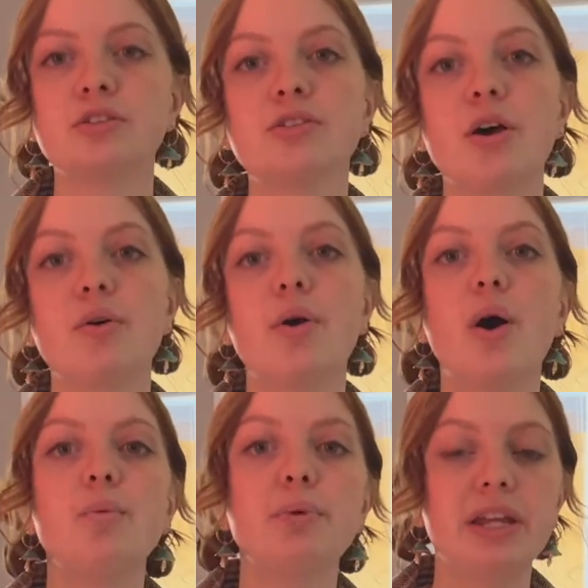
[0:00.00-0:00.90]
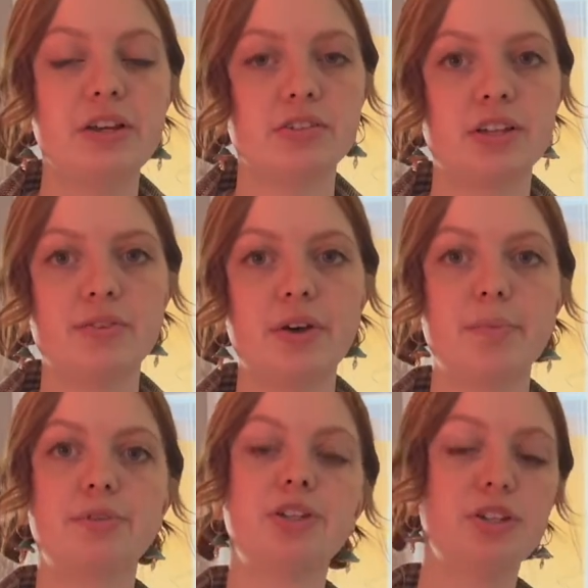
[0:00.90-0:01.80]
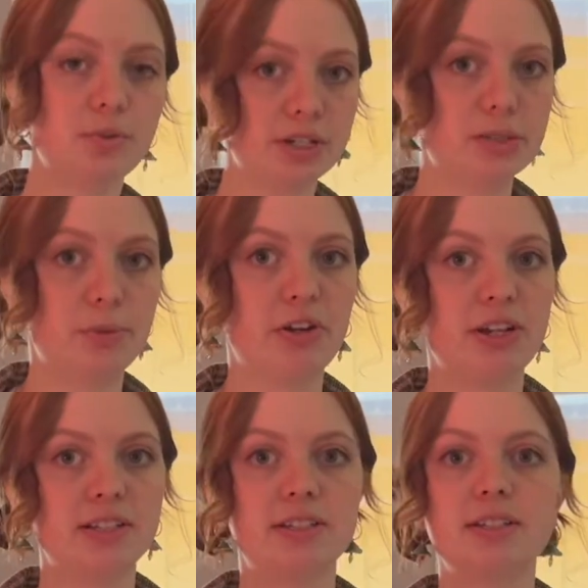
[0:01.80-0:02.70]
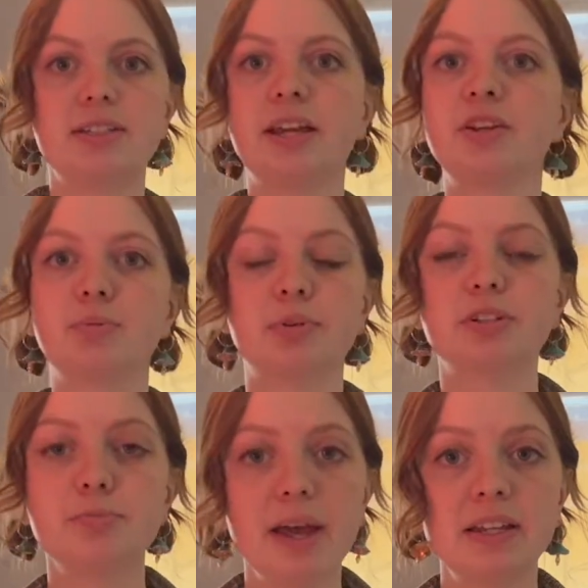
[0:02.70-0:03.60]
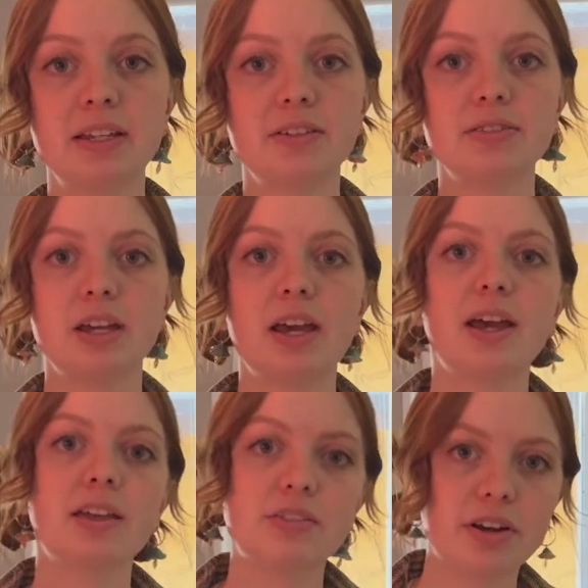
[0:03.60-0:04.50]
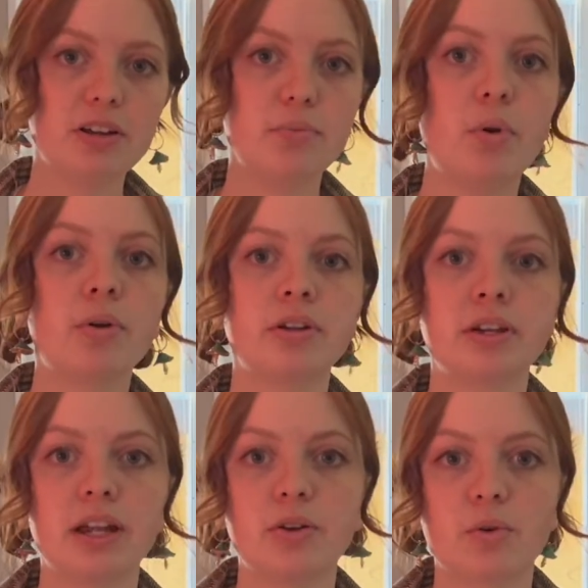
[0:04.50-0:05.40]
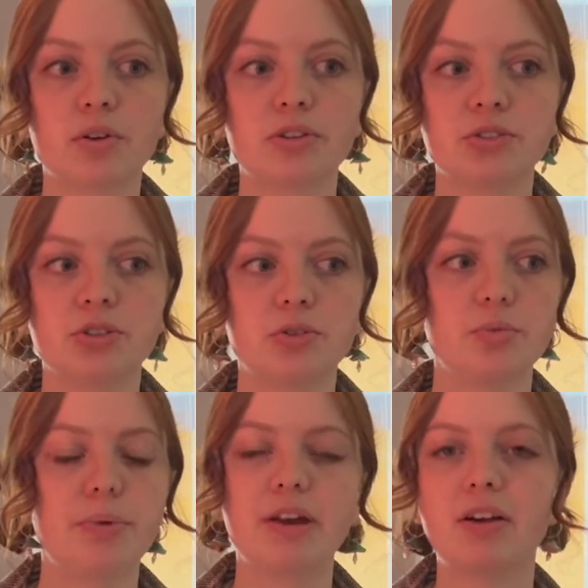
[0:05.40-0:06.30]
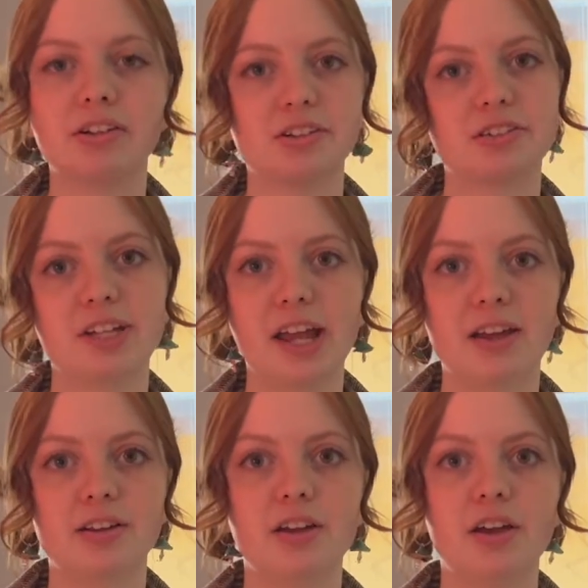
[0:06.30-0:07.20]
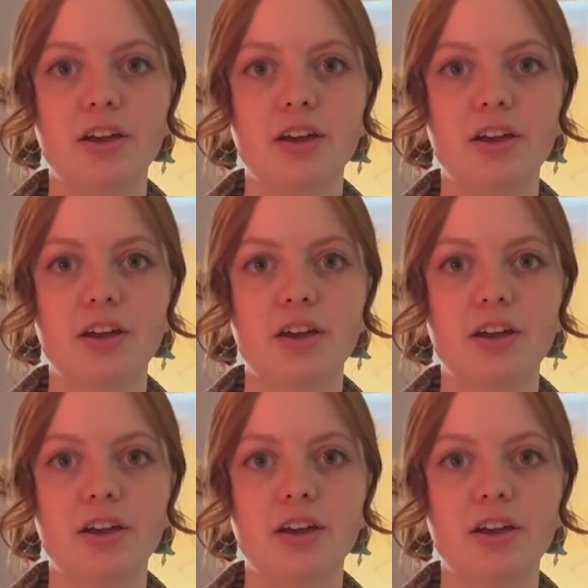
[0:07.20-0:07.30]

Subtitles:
So opening yourself up to new experiences and new perspectives is very important in order to better understand